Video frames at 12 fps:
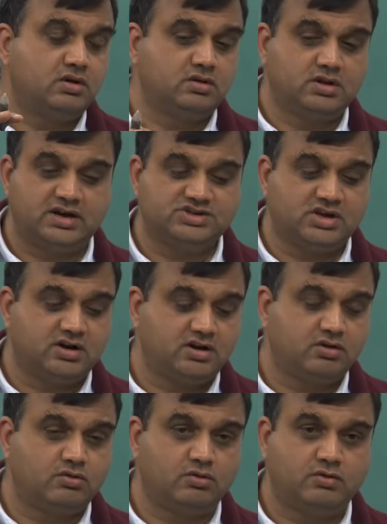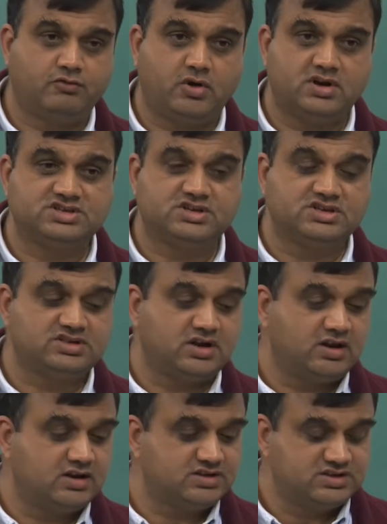That generic code for stress
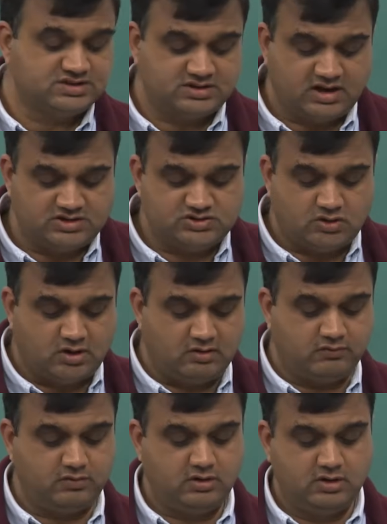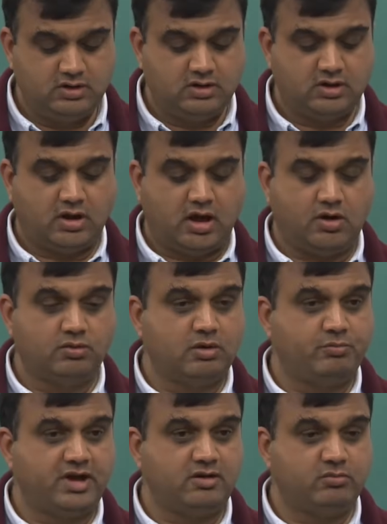analysis can solve how a
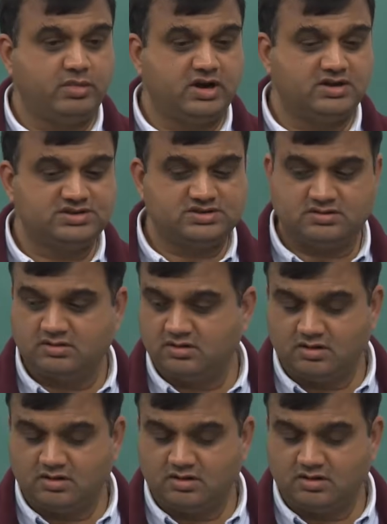pen bends,